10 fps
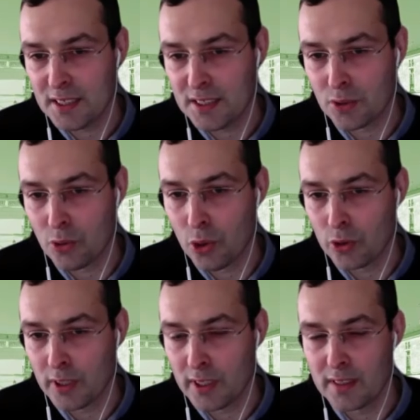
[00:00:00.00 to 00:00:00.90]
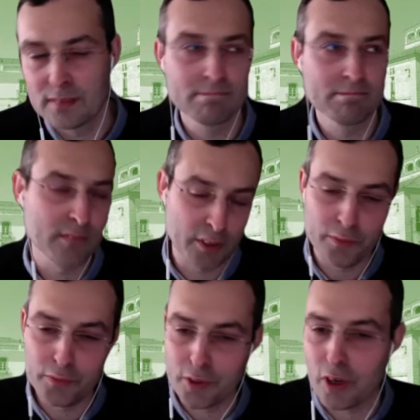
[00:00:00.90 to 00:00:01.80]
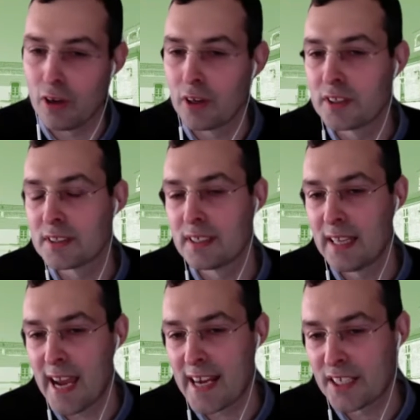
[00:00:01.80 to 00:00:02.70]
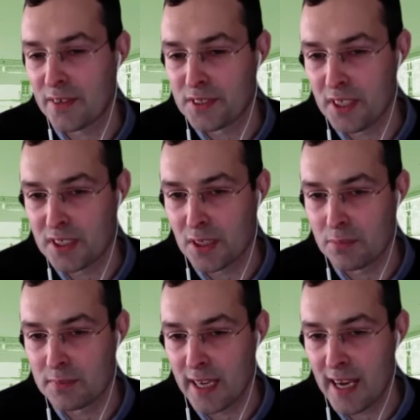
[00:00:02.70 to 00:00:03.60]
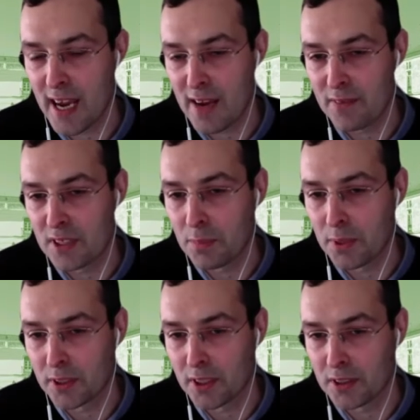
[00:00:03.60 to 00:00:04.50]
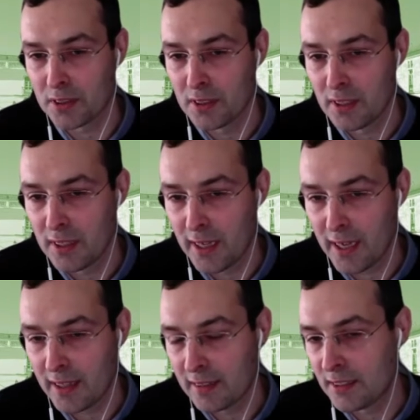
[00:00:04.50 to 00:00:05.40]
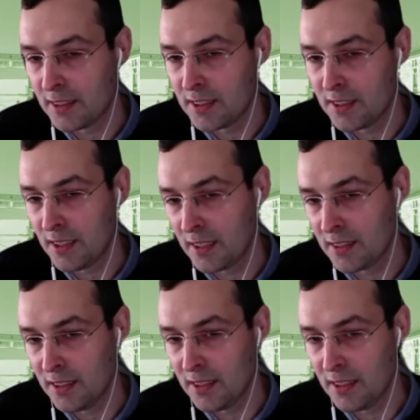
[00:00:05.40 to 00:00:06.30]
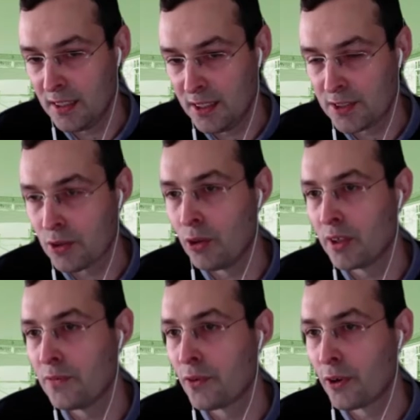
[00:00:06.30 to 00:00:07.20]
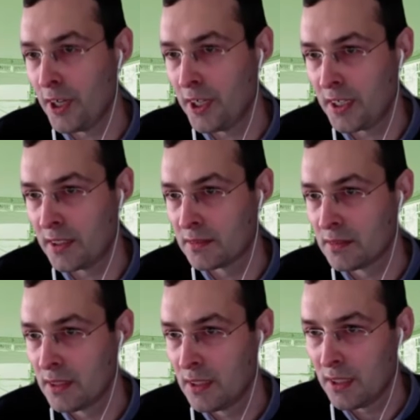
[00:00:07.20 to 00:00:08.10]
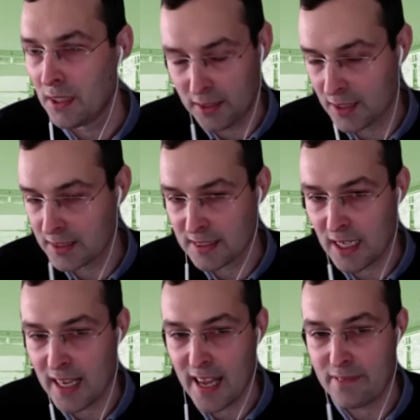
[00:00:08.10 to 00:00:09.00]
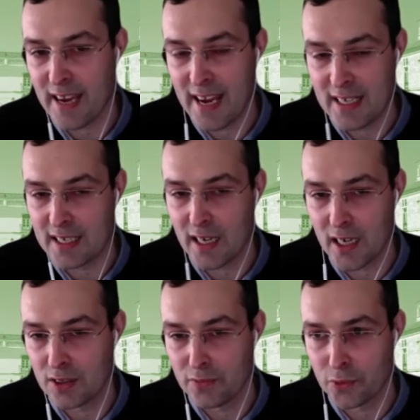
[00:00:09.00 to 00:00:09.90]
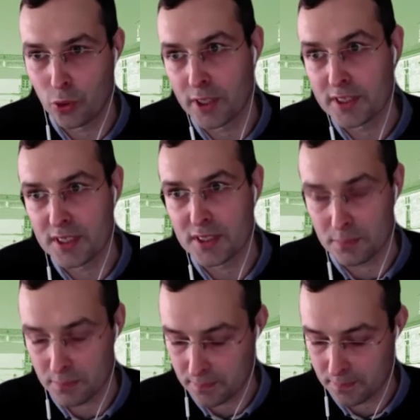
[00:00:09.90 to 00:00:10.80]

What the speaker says: is the only, if you call it, active system they have in the building, and it is only for heating. It does not have any kind of cooling system